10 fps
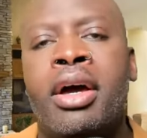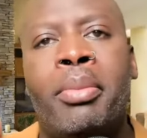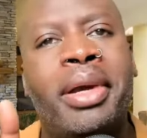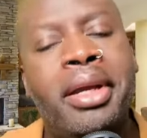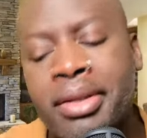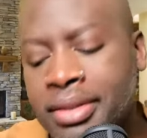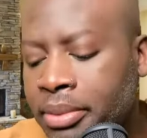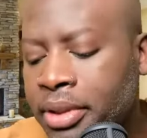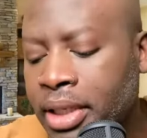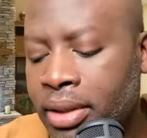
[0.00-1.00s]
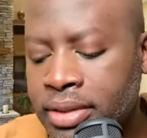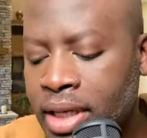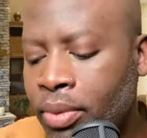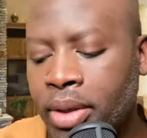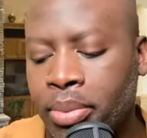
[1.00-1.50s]
But here's something else I
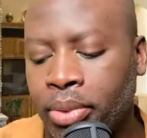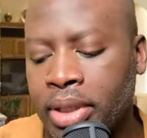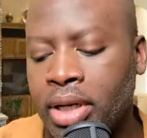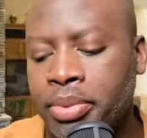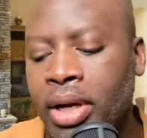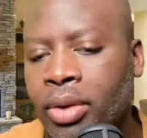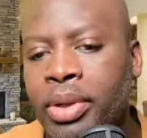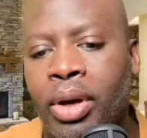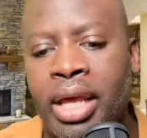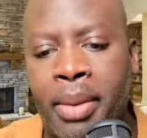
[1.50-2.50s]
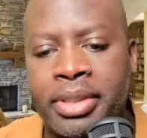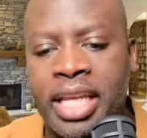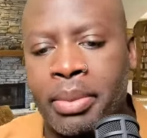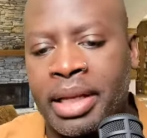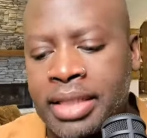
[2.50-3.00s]
want to bring up, y'all. And, we, and I'm going to
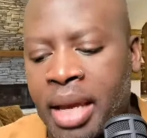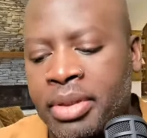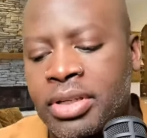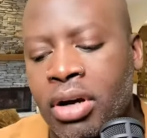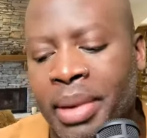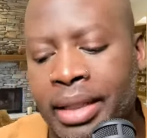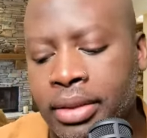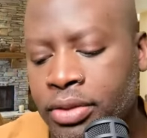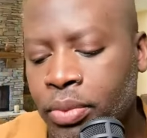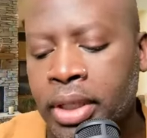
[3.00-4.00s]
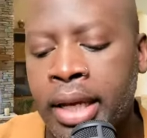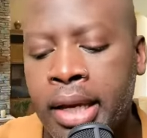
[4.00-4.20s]
take my time and talk about this one.